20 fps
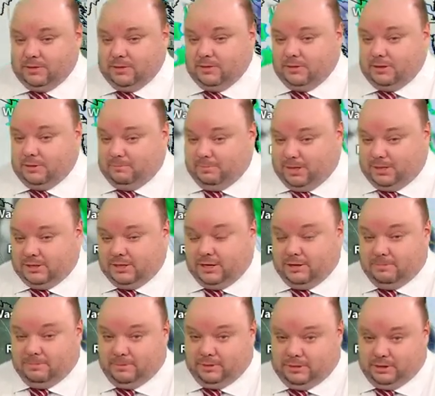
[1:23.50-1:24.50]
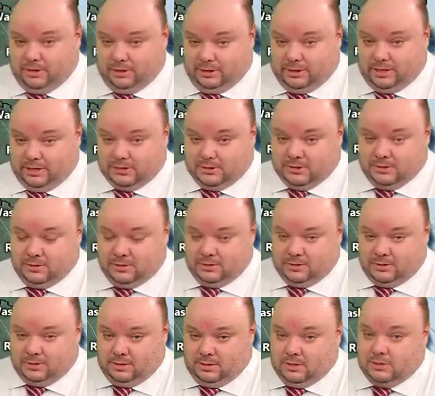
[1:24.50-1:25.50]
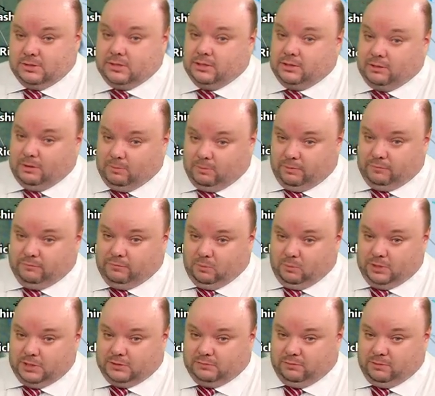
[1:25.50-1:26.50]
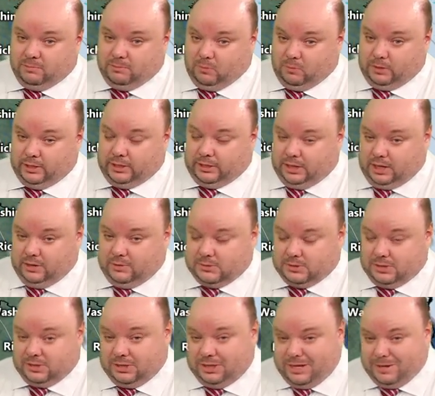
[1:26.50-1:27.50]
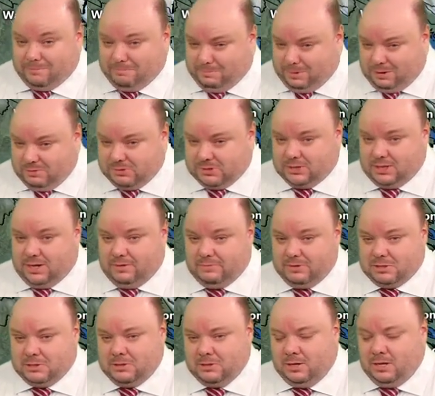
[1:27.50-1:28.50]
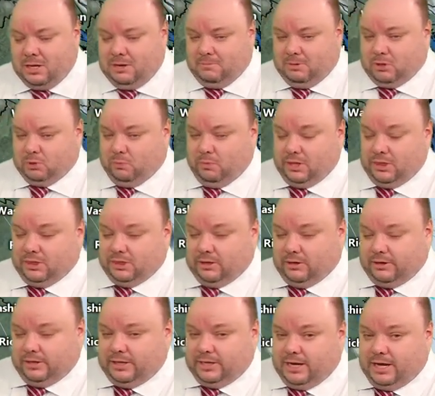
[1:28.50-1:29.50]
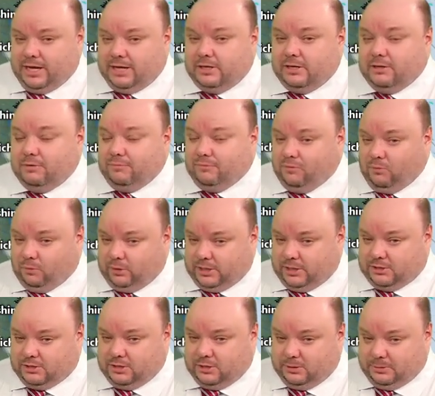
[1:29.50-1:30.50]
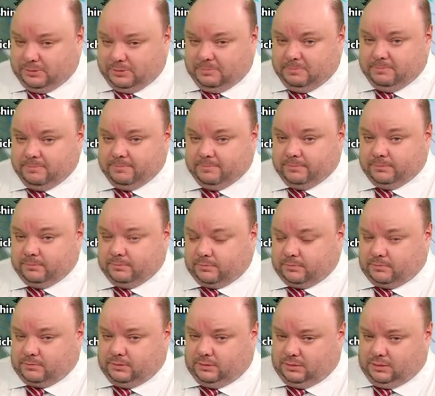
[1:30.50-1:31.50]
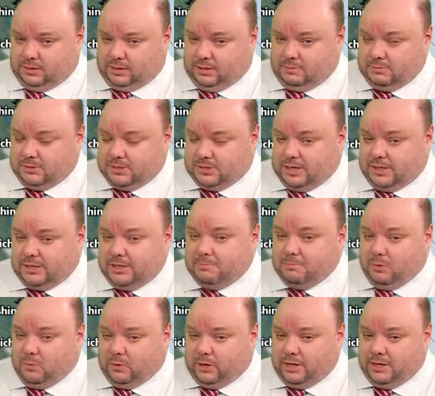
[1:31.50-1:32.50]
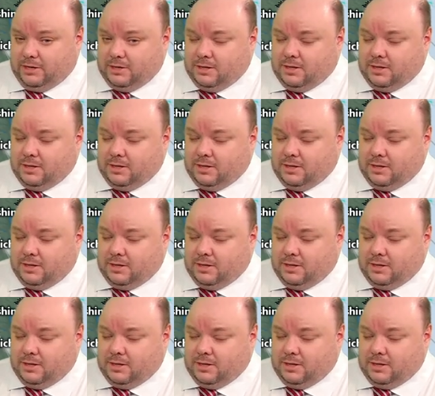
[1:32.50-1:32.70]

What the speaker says: the mid to upper 30s to lower 40s for morning lows. I think most of us between 38 and 42 on Sunday morning,